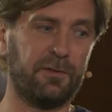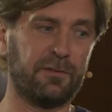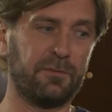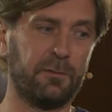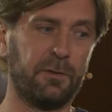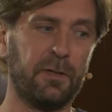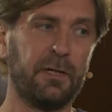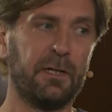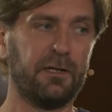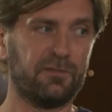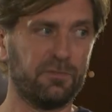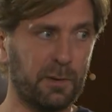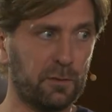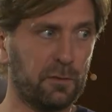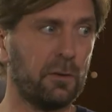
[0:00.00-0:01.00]
it's
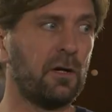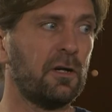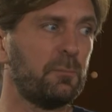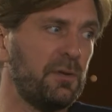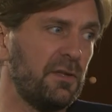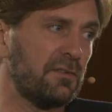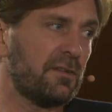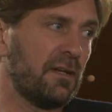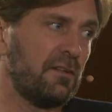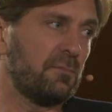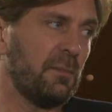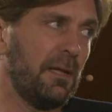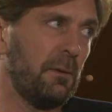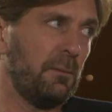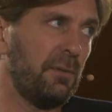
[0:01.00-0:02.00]
about an art piece that is
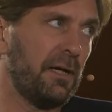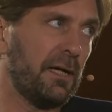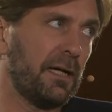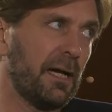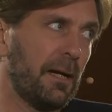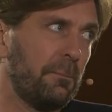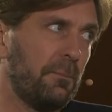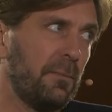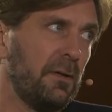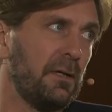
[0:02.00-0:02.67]
maybe bringing up